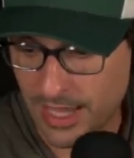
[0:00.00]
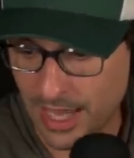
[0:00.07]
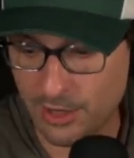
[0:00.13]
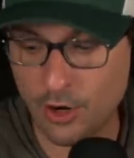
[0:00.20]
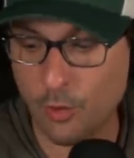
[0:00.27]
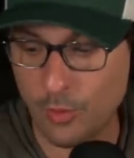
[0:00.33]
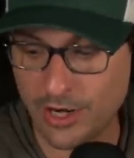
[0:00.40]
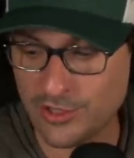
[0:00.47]
I
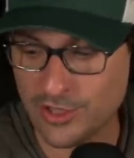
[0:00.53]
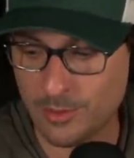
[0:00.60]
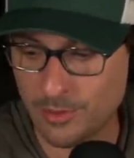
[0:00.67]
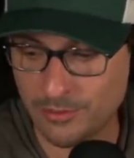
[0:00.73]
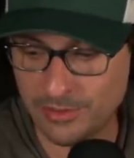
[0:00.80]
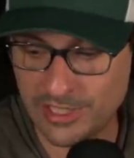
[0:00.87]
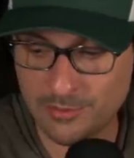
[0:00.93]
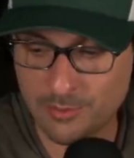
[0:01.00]
don't know when it's going to
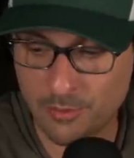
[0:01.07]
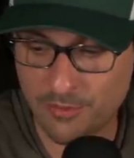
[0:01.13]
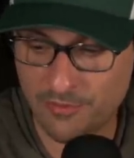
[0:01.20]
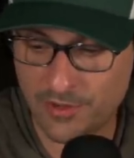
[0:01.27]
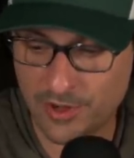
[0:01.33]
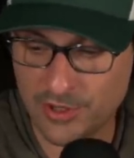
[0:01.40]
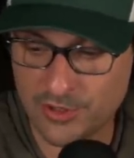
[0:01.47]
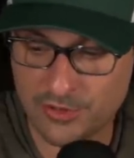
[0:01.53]
be released, but we
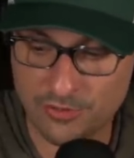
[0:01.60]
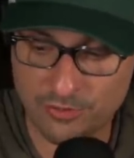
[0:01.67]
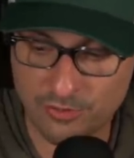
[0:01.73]
finished